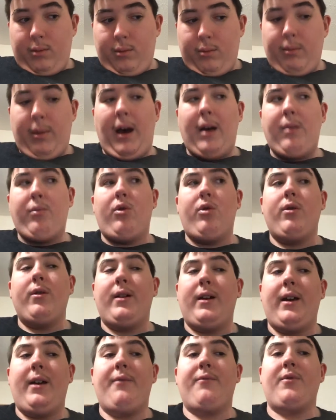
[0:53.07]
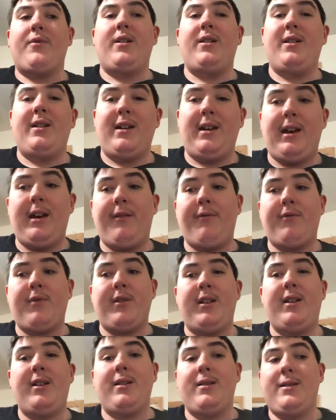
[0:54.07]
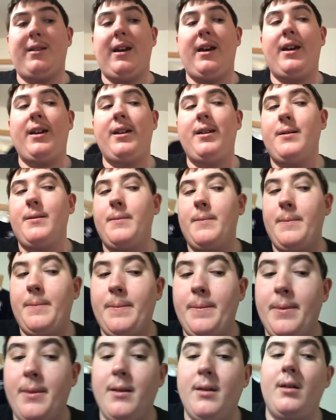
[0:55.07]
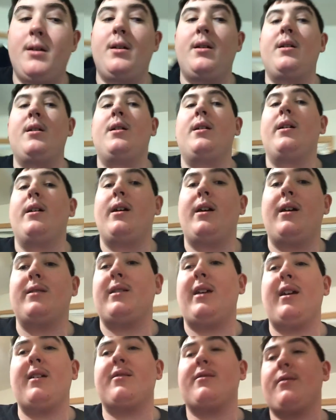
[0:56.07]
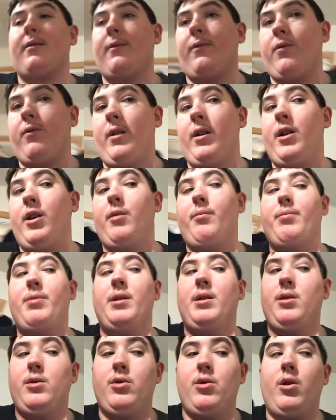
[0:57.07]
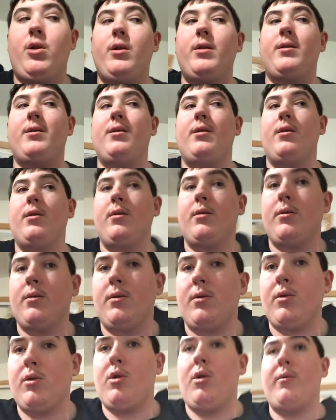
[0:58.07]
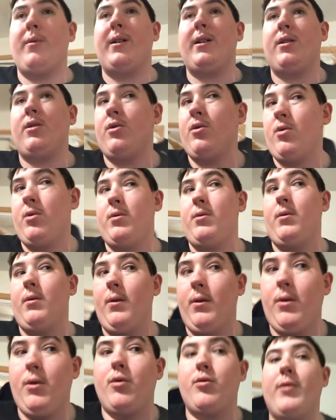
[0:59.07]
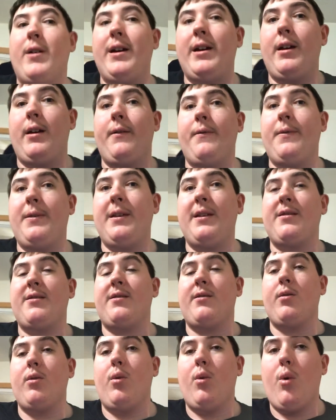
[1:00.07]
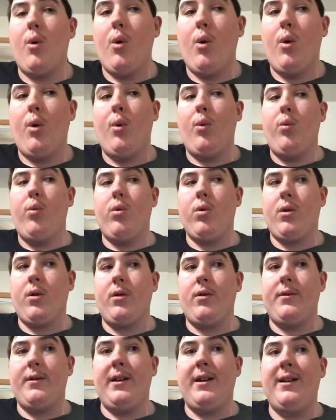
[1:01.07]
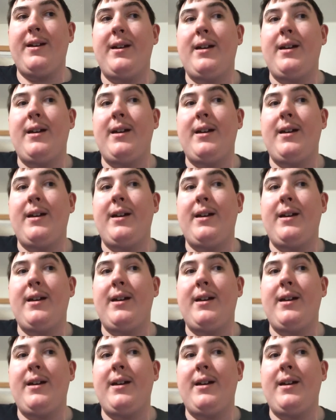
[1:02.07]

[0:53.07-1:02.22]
Bible every day, and ask for help not going the way of this world.